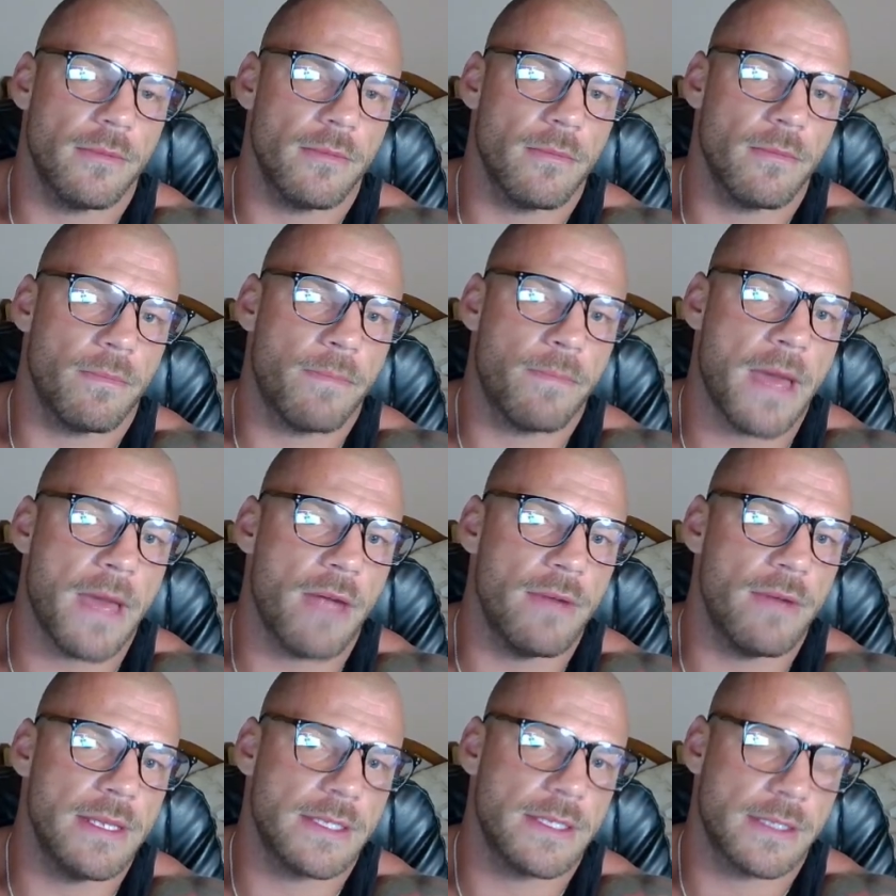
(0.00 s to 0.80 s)

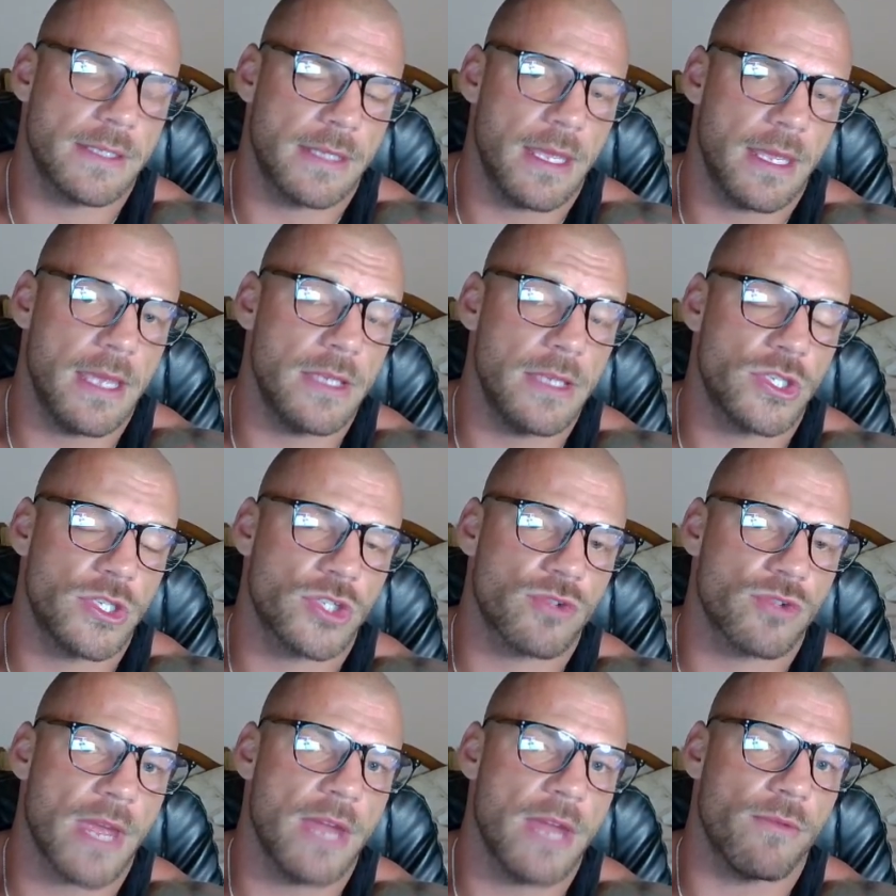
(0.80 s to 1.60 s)
parries, he's
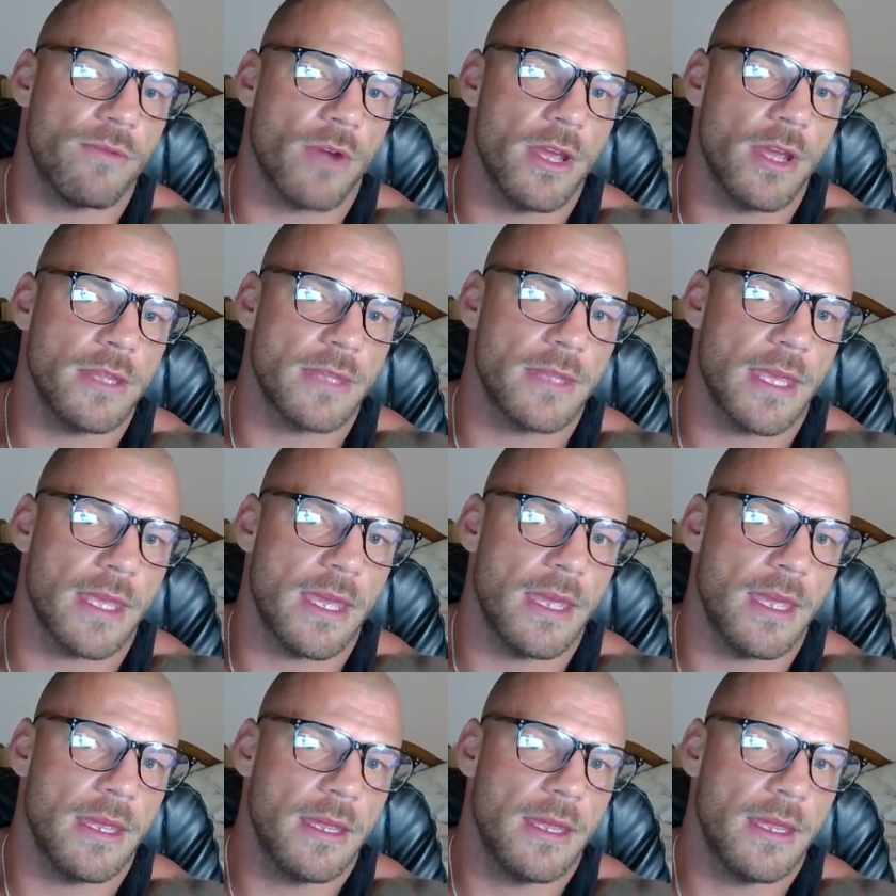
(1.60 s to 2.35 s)
straight right there.